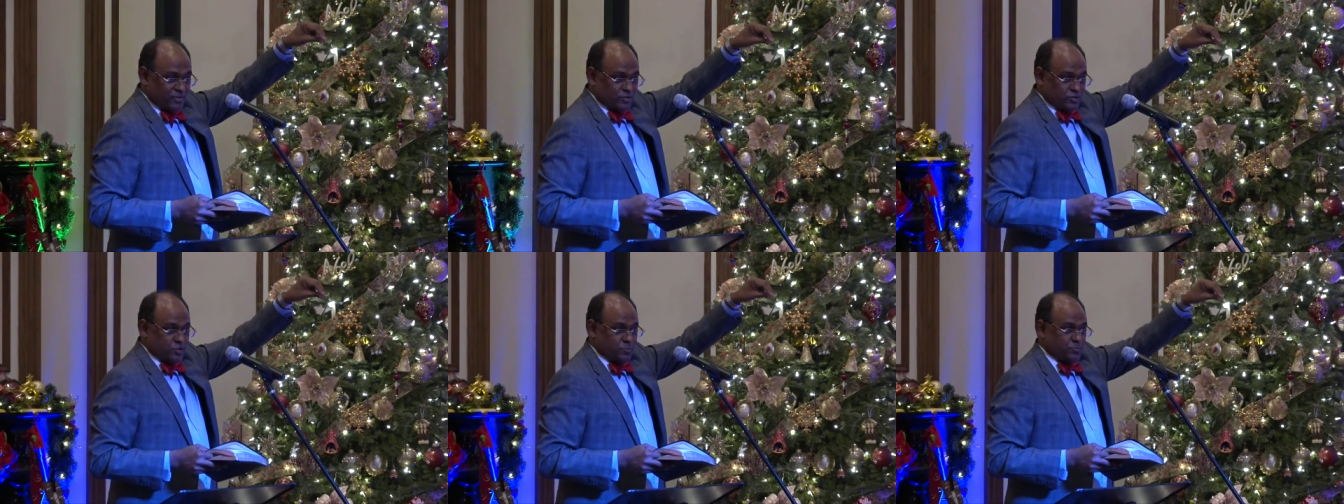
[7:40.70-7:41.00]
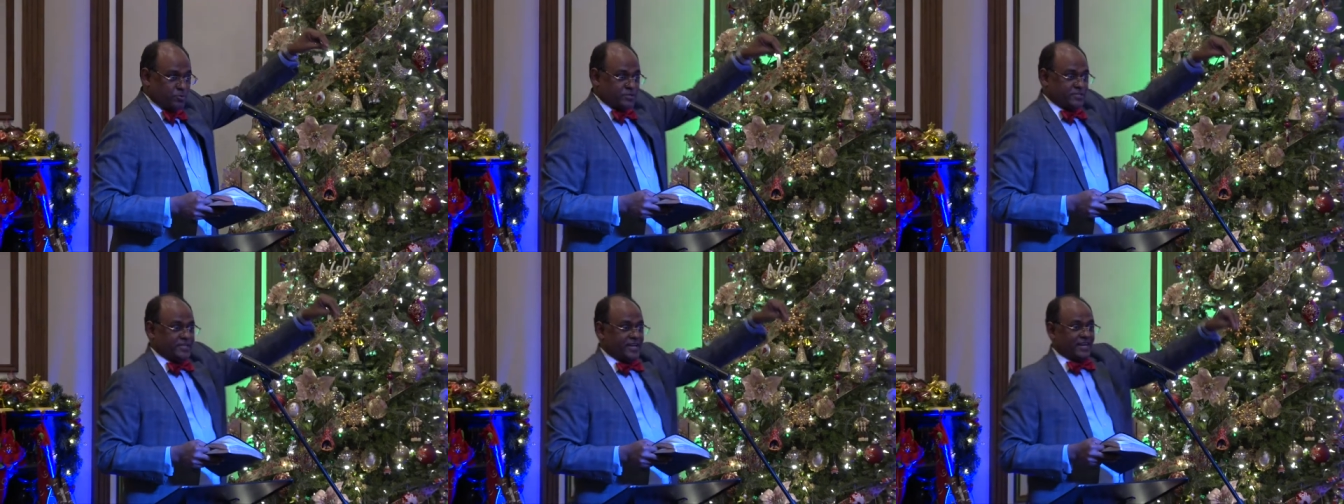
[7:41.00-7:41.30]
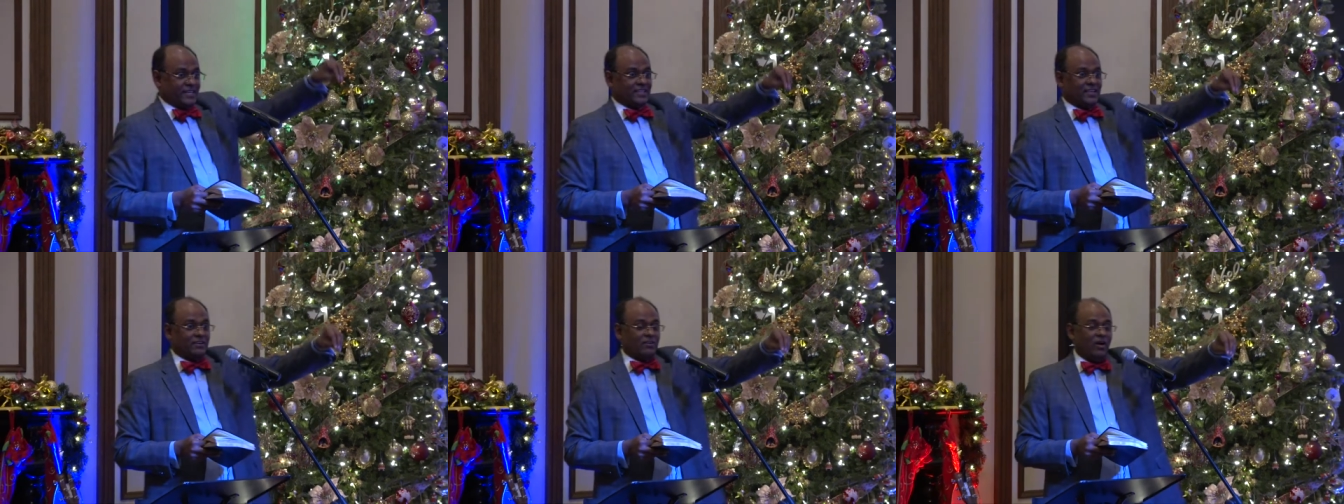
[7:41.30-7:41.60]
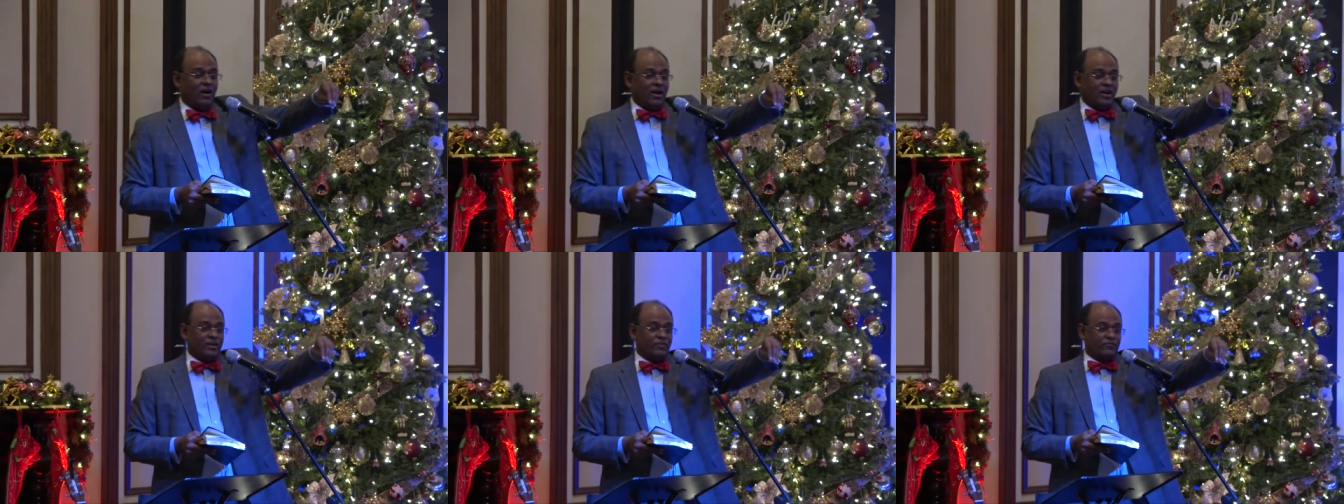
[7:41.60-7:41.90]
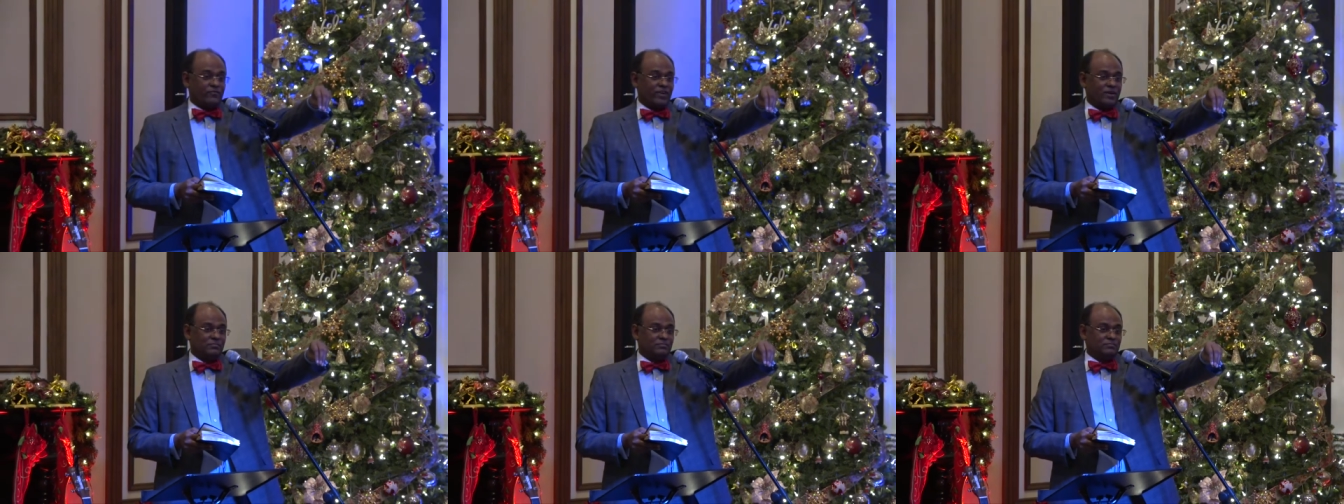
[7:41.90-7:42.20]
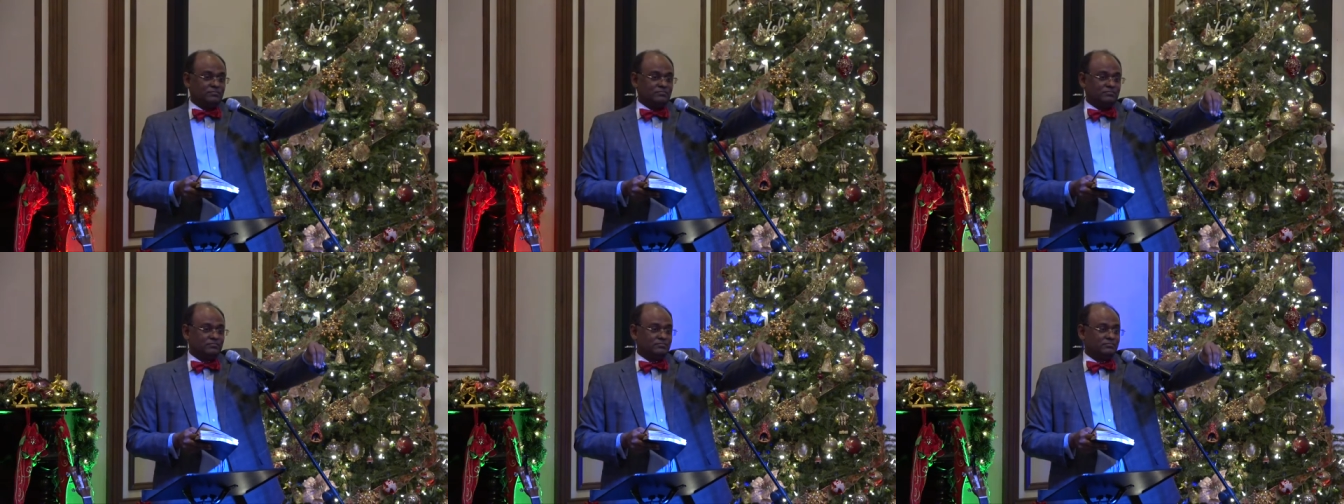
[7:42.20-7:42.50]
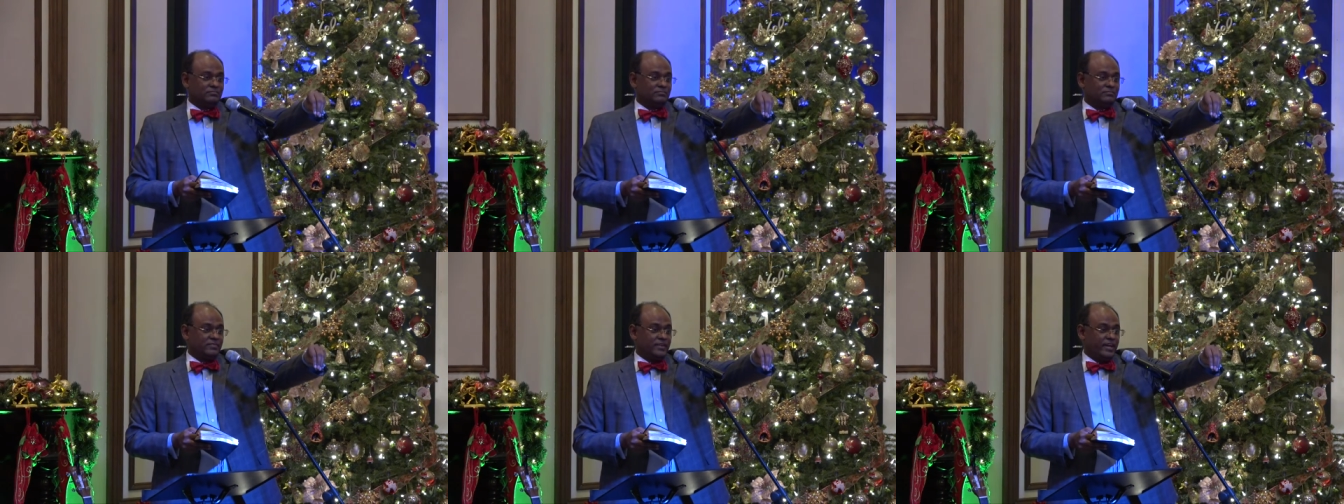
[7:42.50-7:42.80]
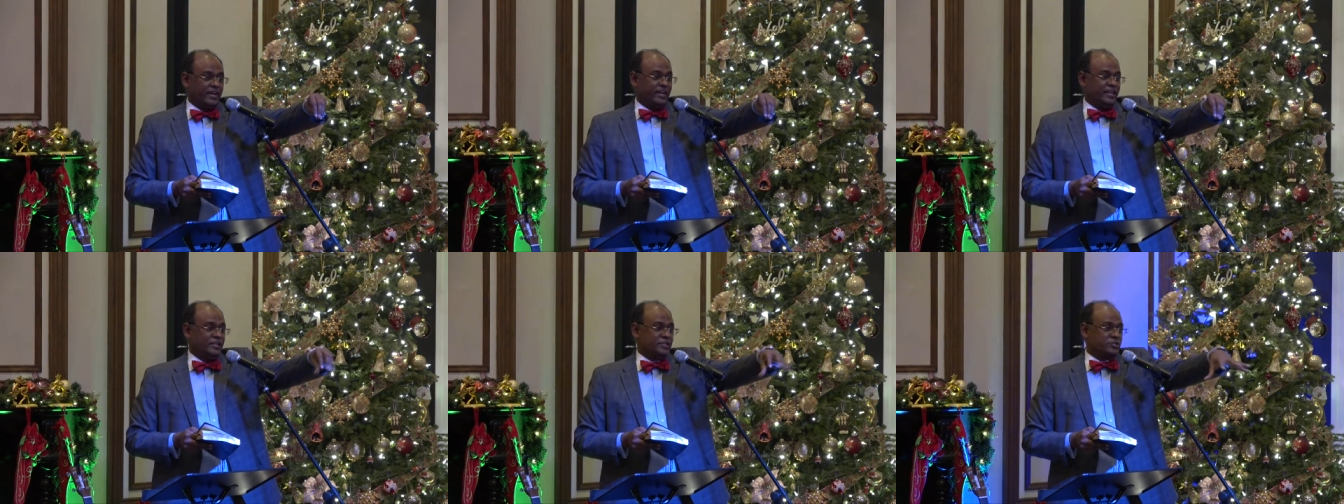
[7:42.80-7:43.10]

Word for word: to protect the garden from any